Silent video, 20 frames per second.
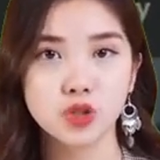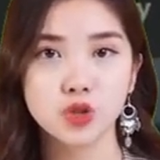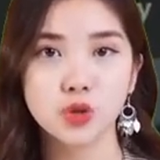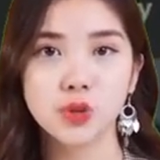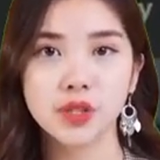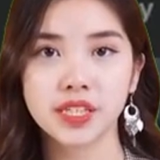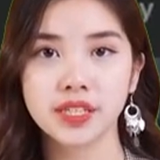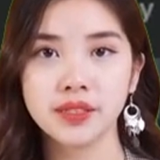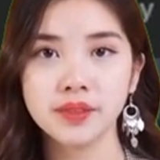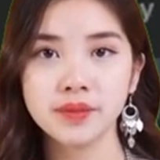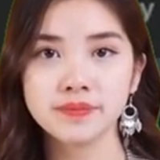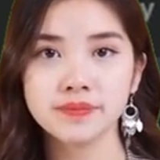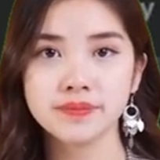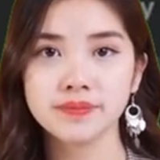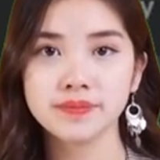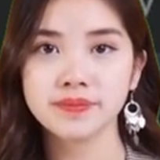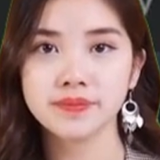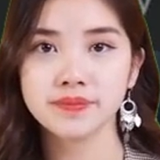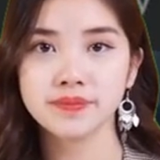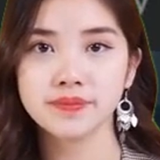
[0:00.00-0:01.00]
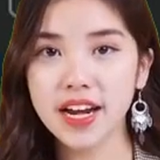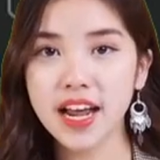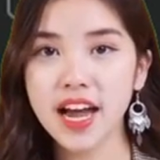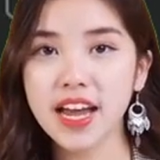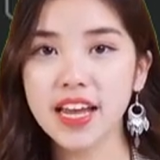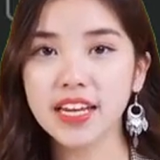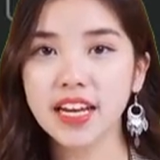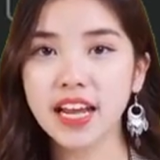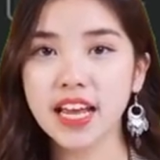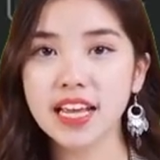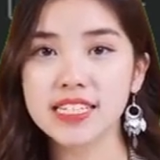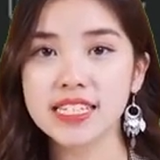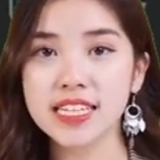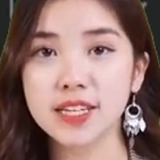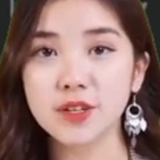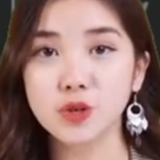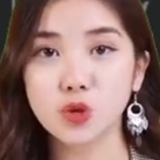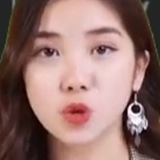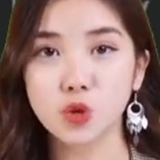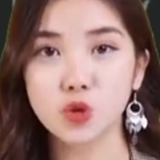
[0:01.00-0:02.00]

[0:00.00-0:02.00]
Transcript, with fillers: They're my blue suede shoes.